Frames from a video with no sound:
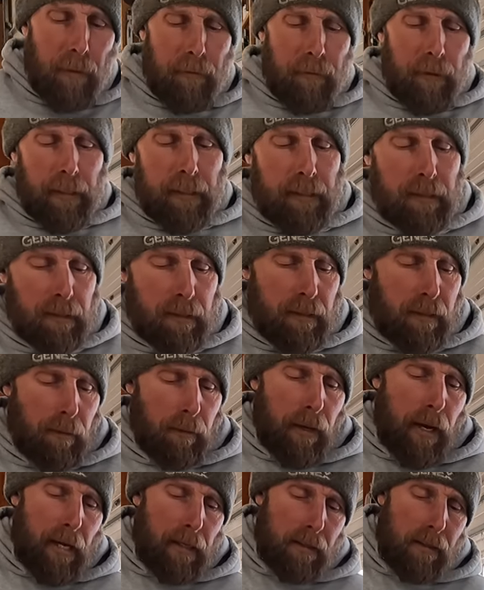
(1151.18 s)
my vise is the
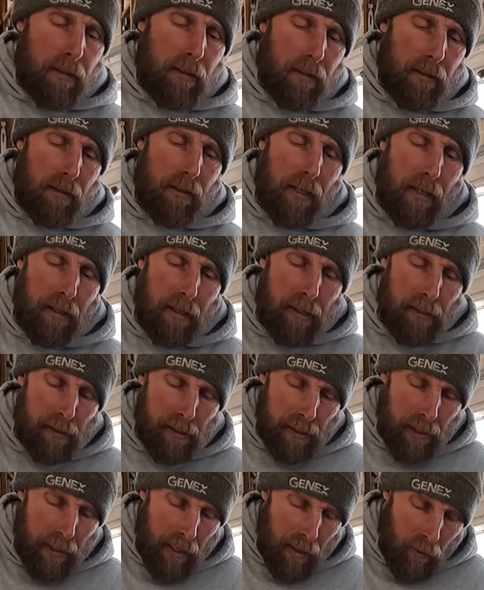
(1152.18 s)
rest. Now you can
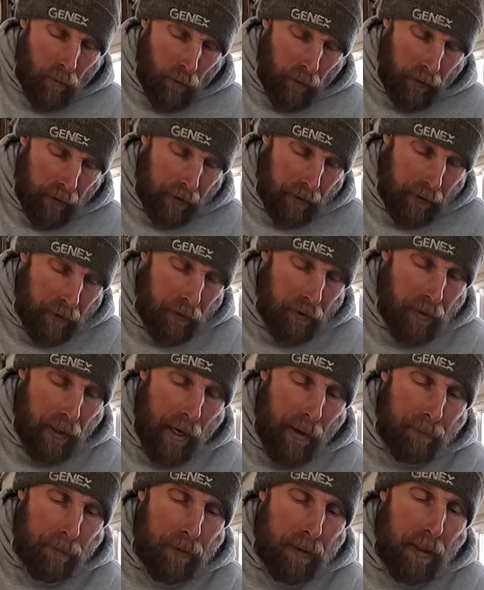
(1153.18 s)
see how working in the
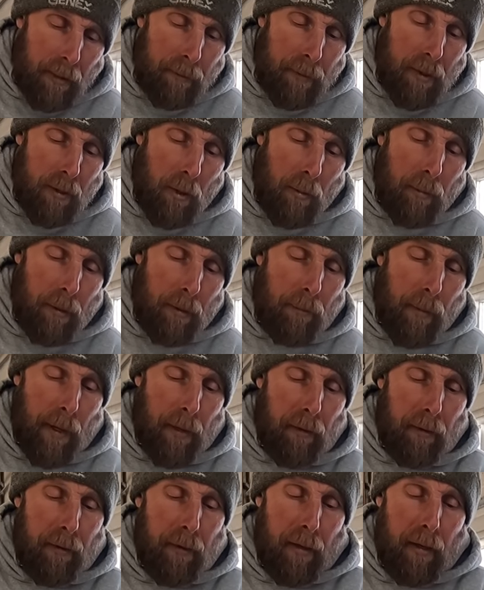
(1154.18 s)
shop is going to be so much
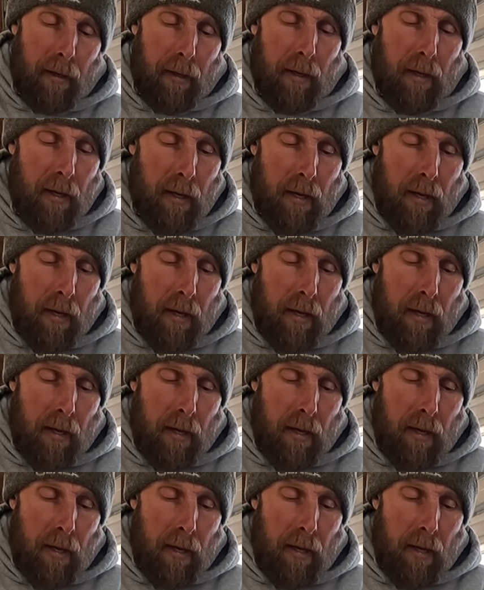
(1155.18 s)
better than